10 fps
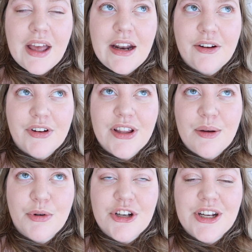And I really
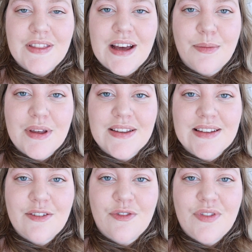appreciate that because
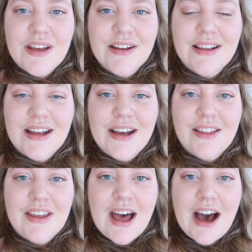I feel
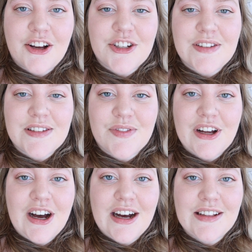like the actions of the
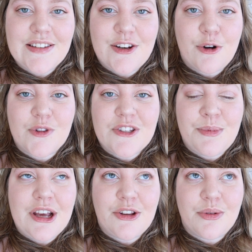gods don't
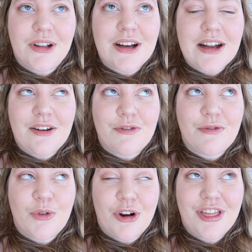speak to a lot of
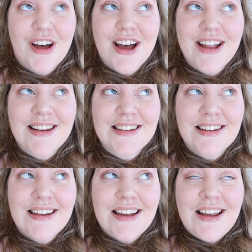forethought
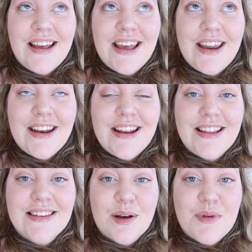
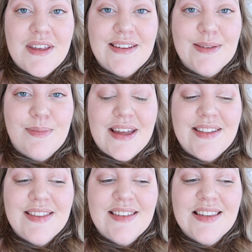in some of these
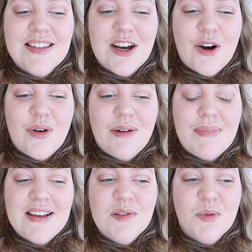myths, so it
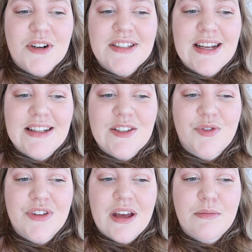makes more sense
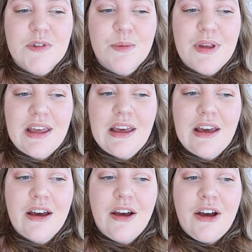for them to
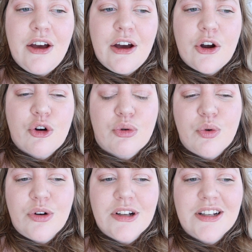be
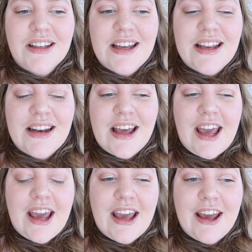cruel in
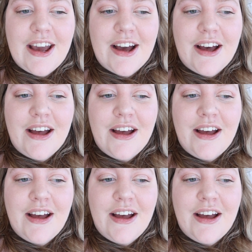a